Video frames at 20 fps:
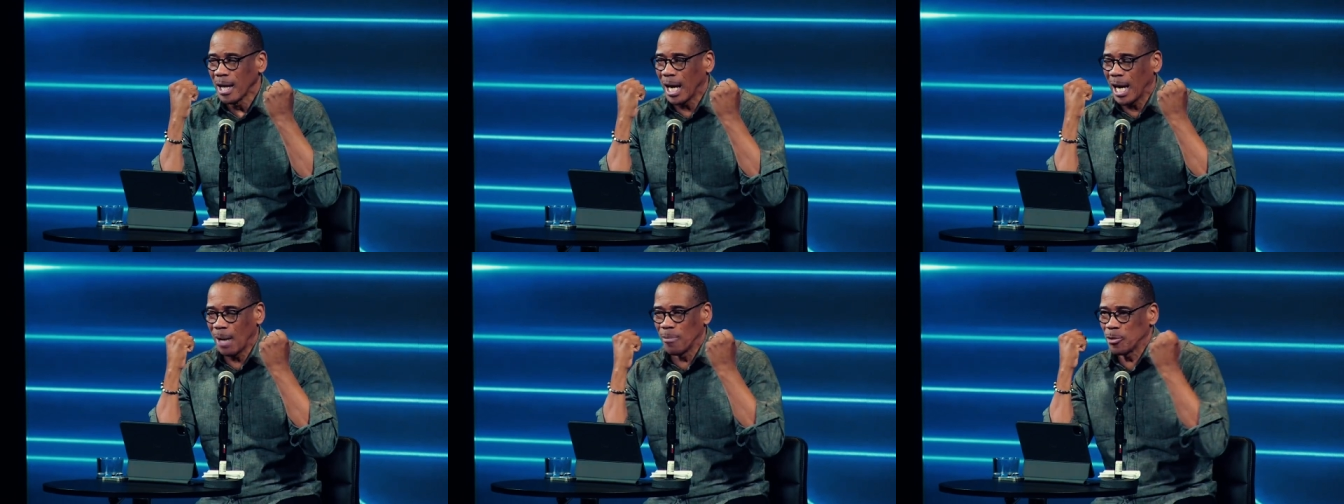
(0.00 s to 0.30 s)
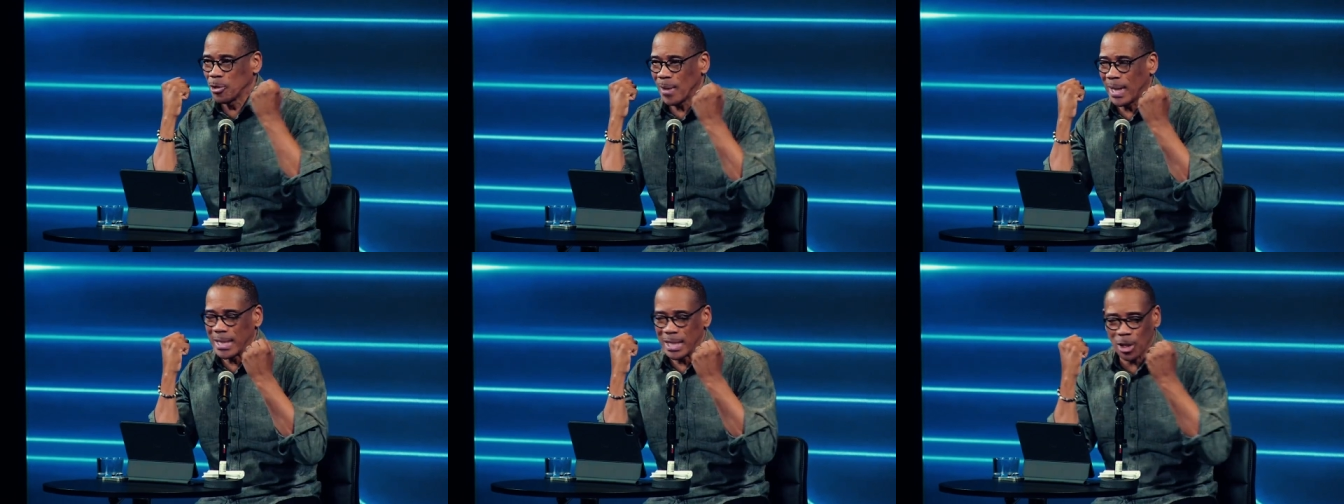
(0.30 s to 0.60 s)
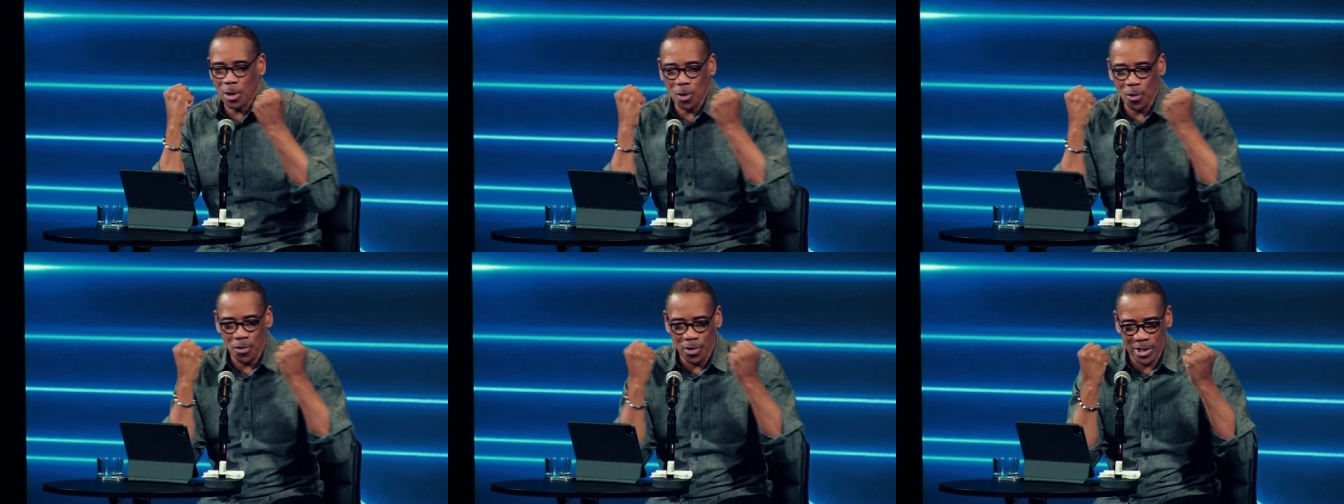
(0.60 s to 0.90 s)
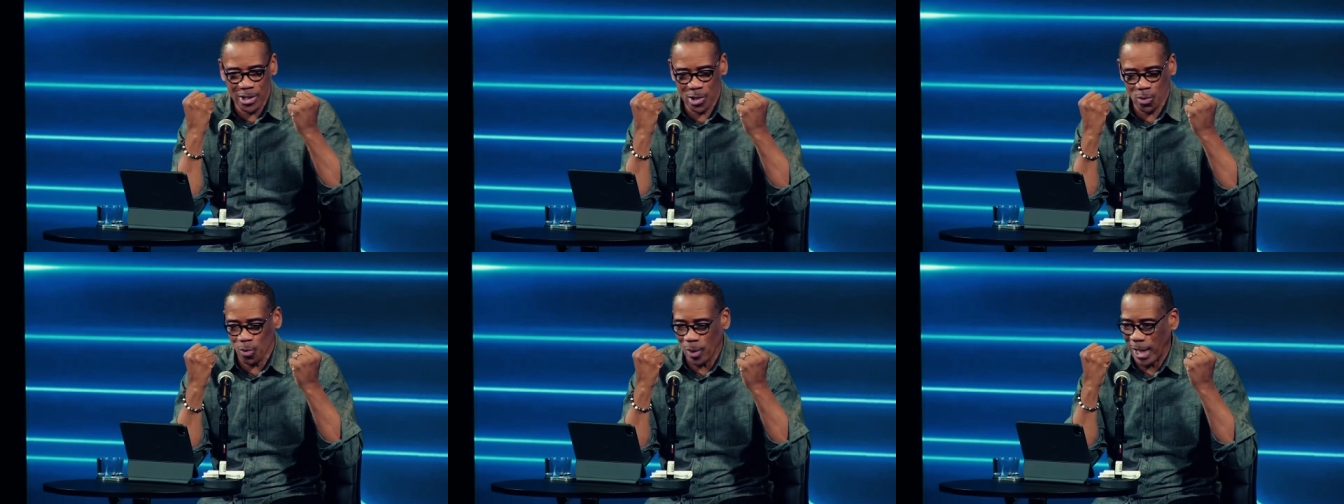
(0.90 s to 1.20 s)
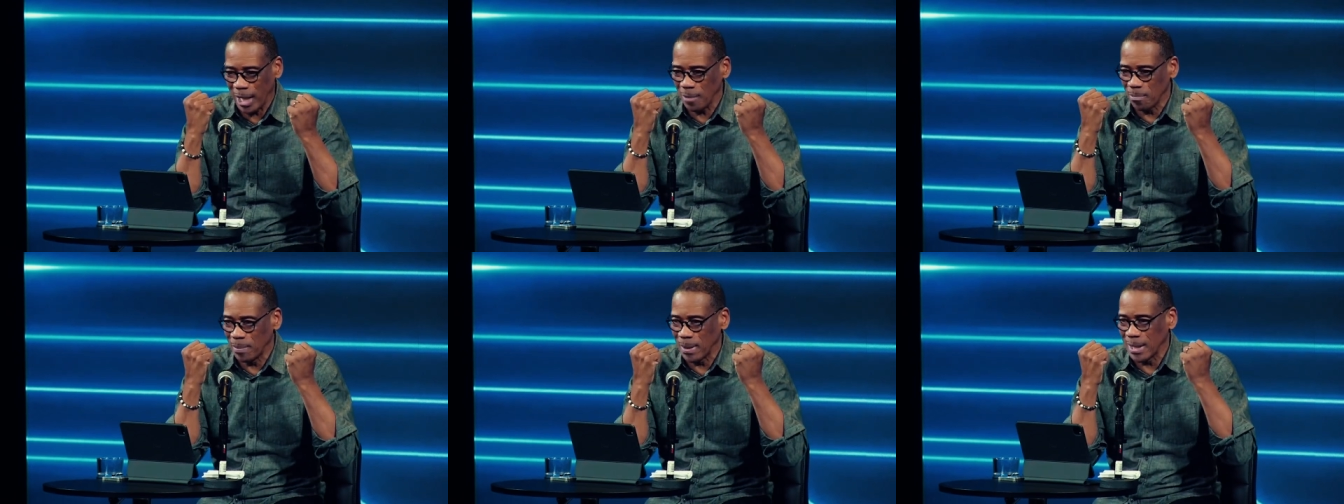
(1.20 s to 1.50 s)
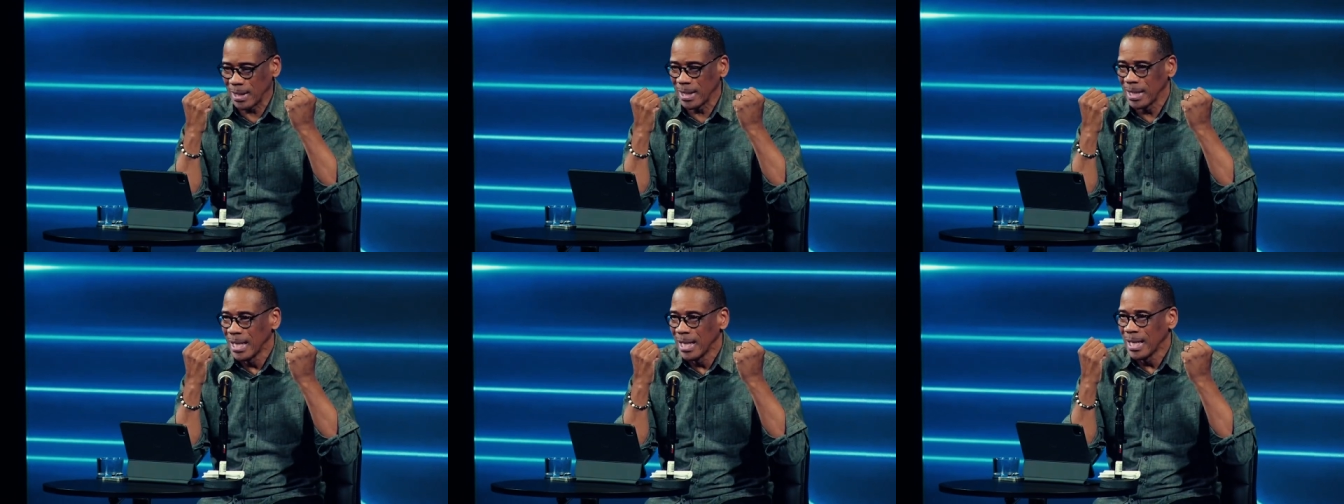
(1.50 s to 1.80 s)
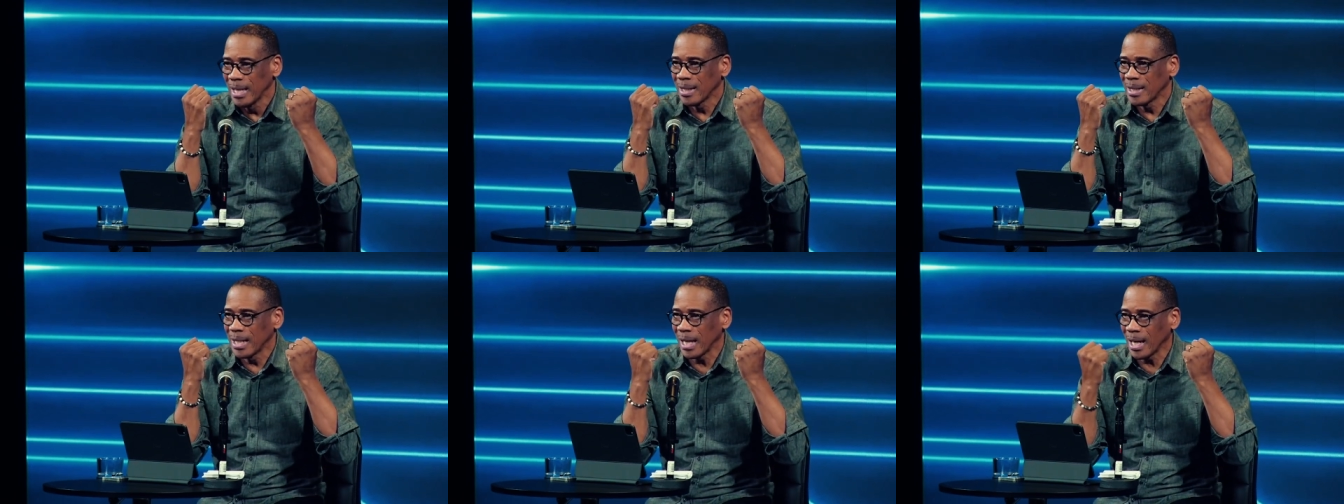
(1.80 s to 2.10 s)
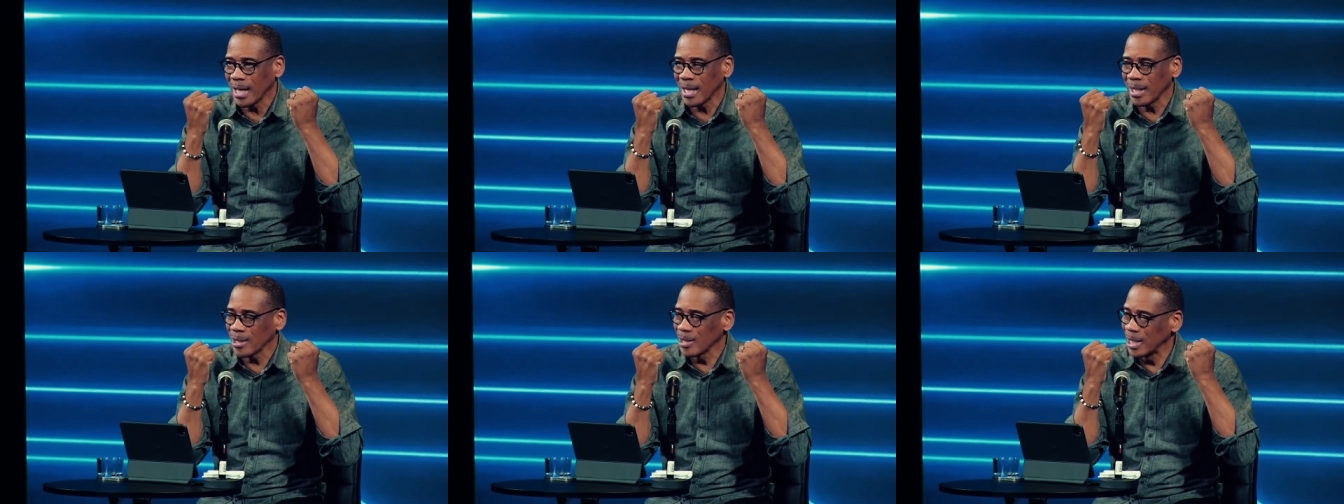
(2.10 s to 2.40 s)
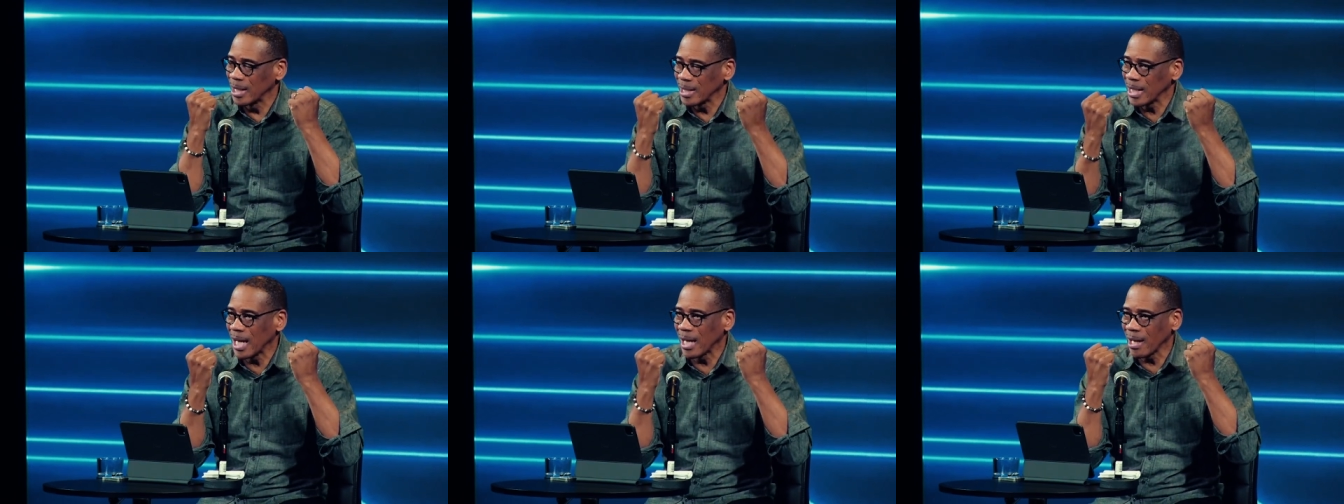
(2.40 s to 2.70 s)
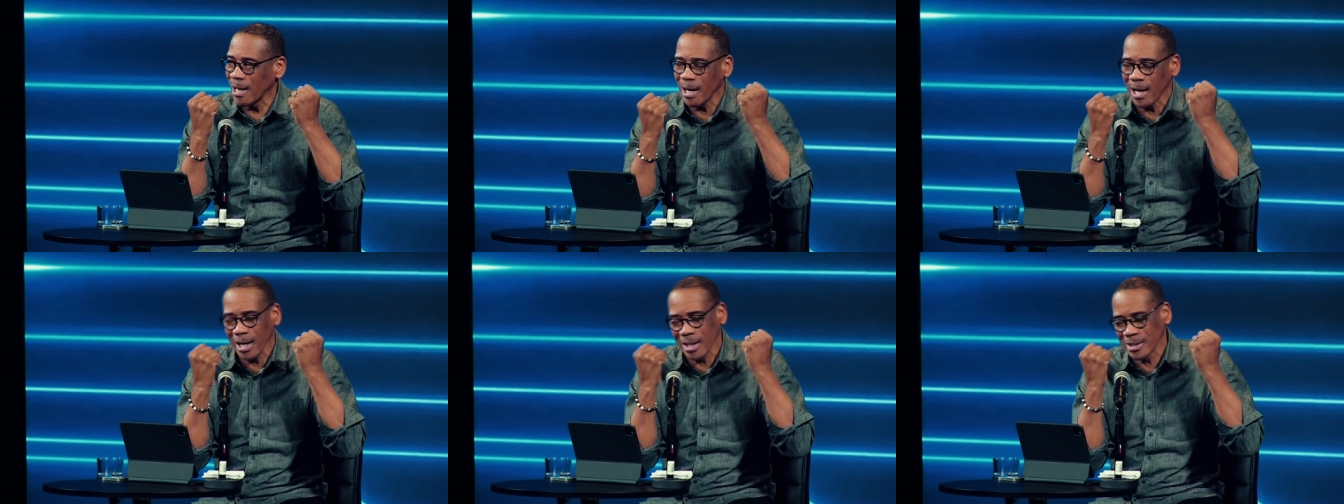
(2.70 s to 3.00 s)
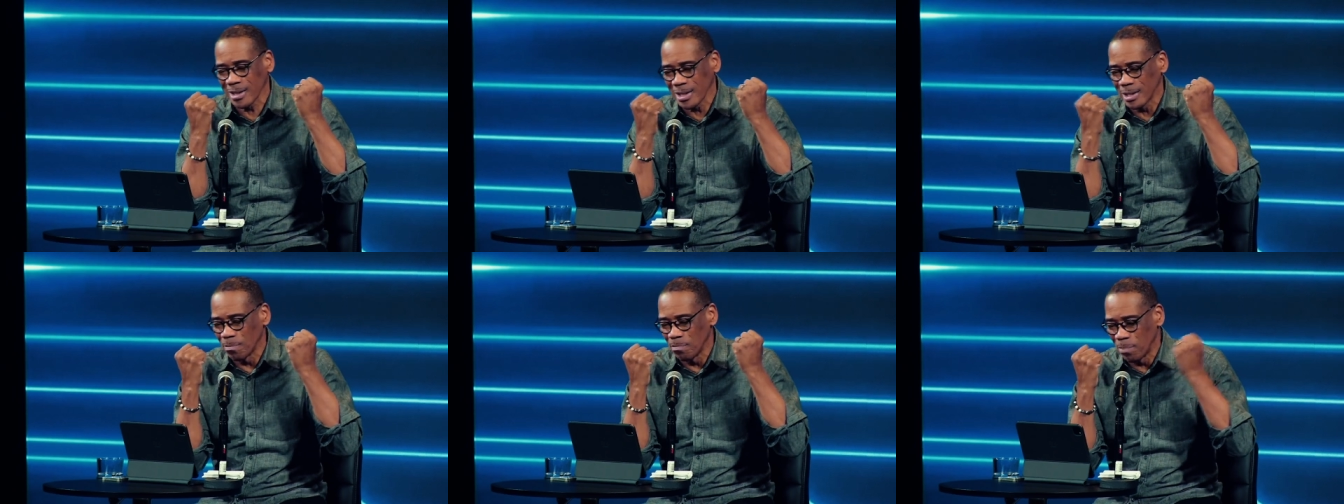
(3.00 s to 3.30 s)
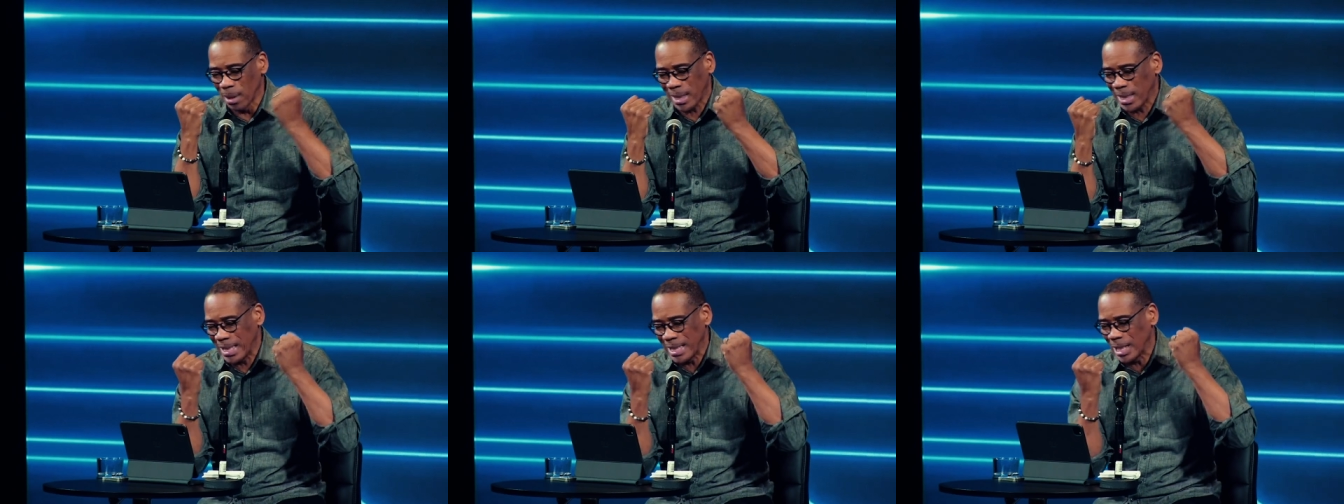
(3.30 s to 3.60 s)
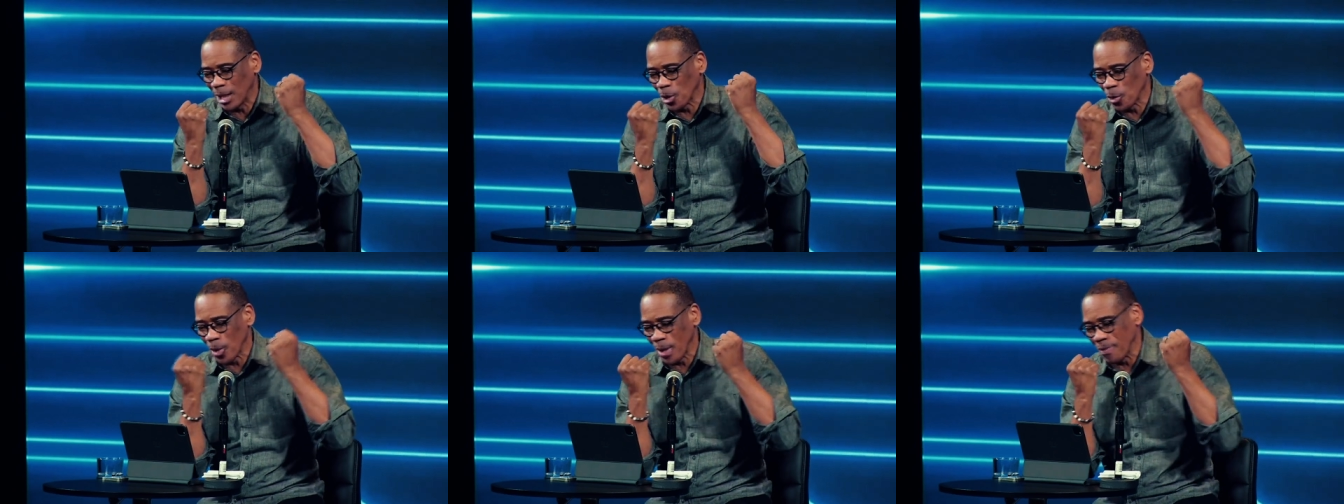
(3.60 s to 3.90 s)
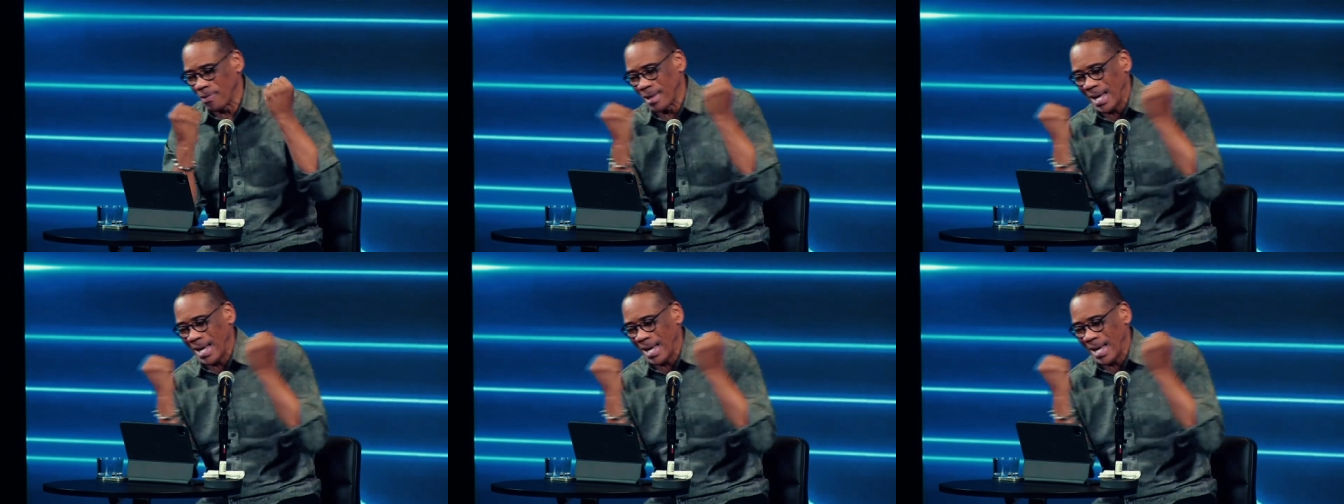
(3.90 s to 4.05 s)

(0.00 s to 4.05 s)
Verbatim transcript: I'm trying to go this way, but the, uh, the young ox is bucking and going